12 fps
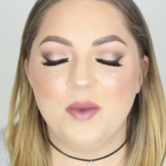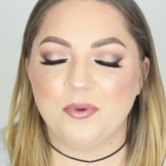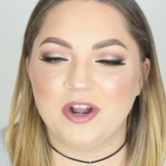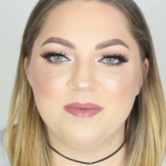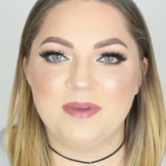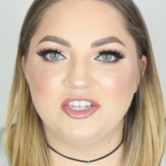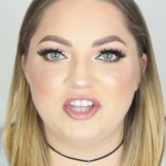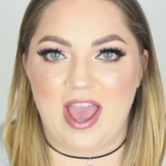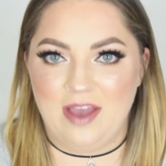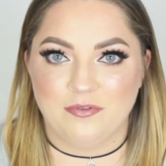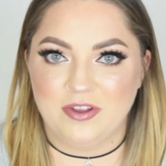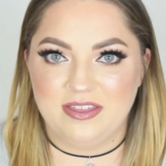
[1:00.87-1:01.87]
pretty much
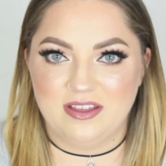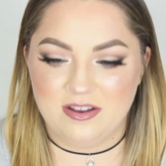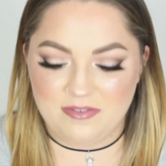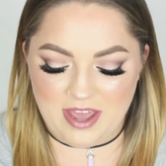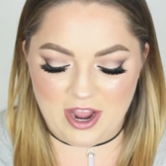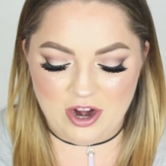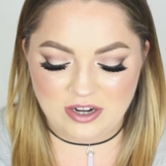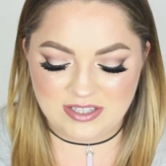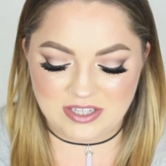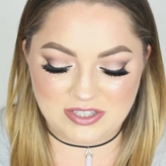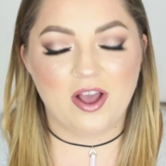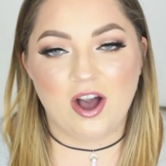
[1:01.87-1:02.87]
everything of theirs.
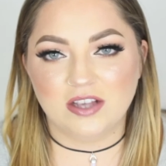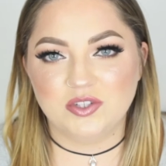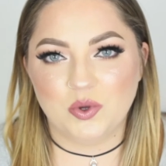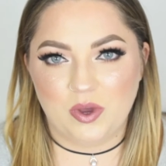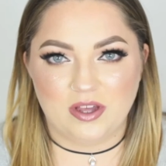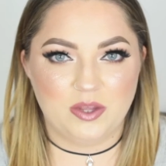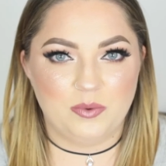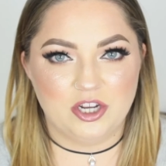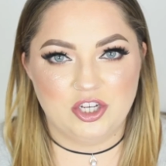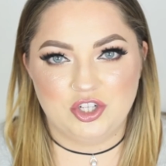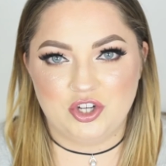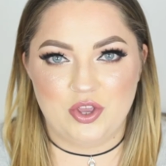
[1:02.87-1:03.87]
So I also quickly
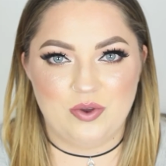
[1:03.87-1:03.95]
wanted to show